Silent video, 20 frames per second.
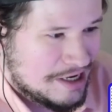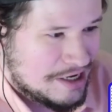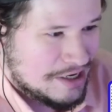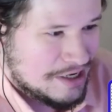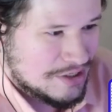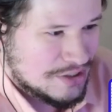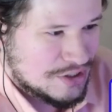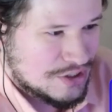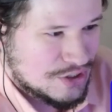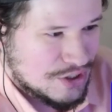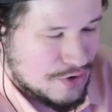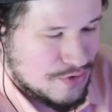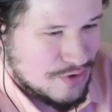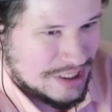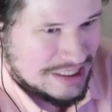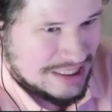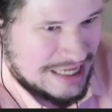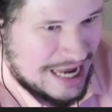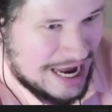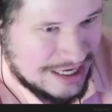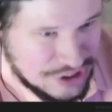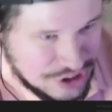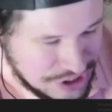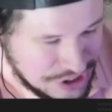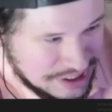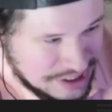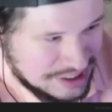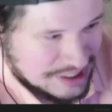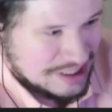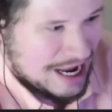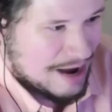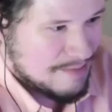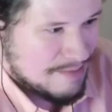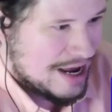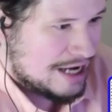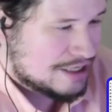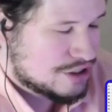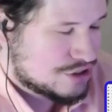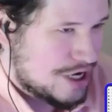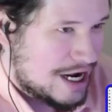So it's not just I'm
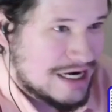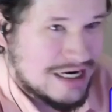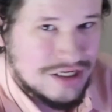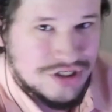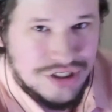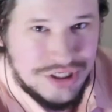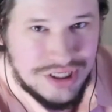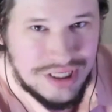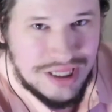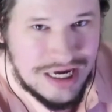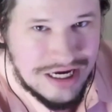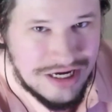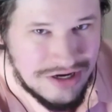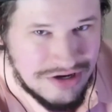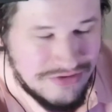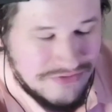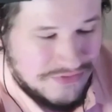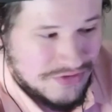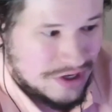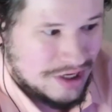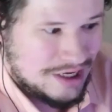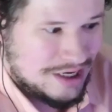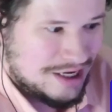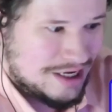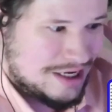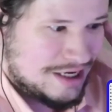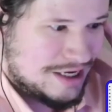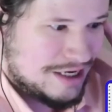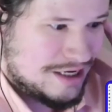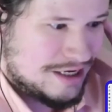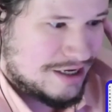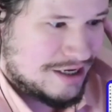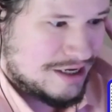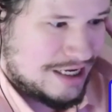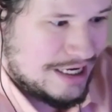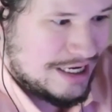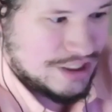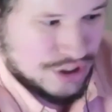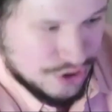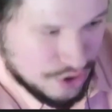not trying to just think of
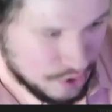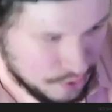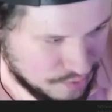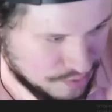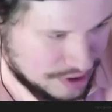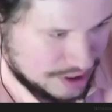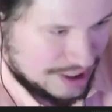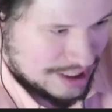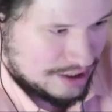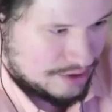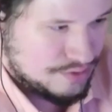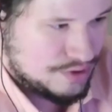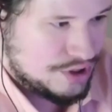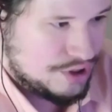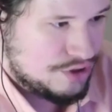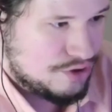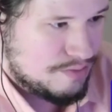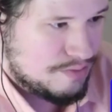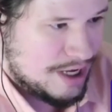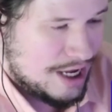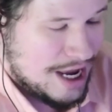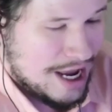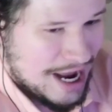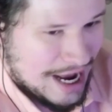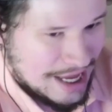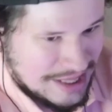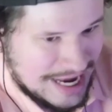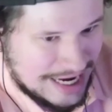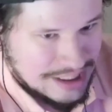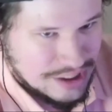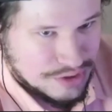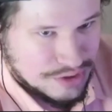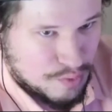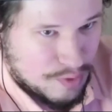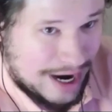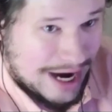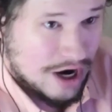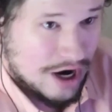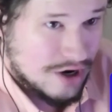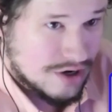is it only YouTube. And that's
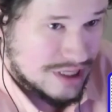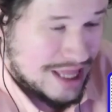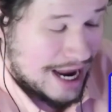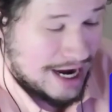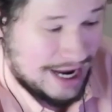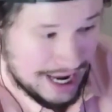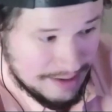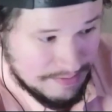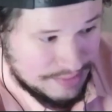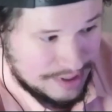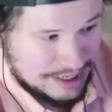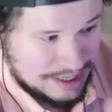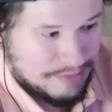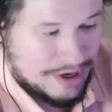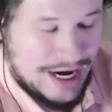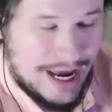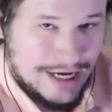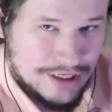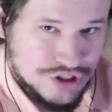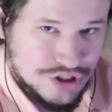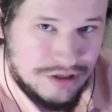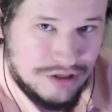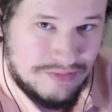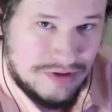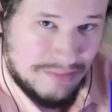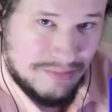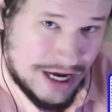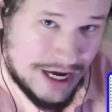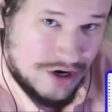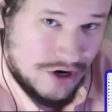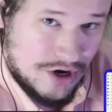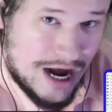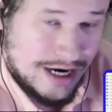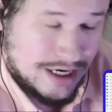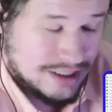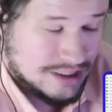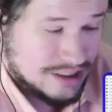where that 8-bit might actually be better, honestly.